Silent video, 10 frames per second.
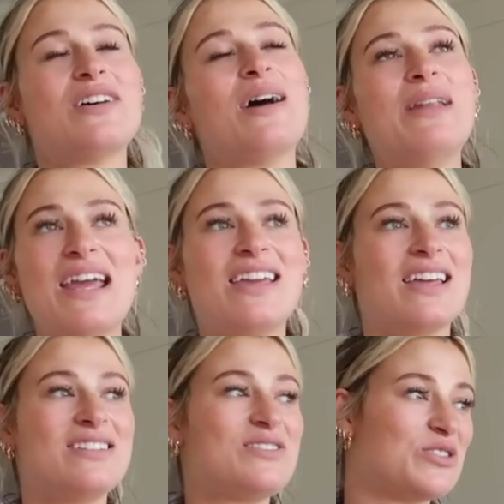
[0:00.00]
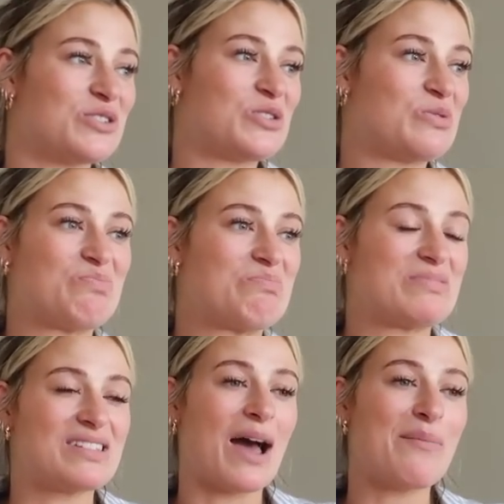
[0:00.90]
time naked, just
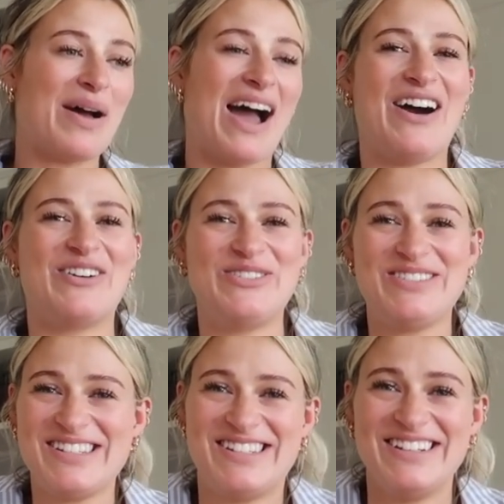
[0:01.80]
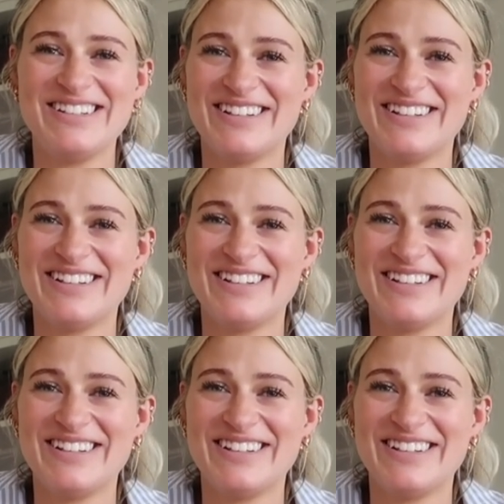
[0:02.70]
sat about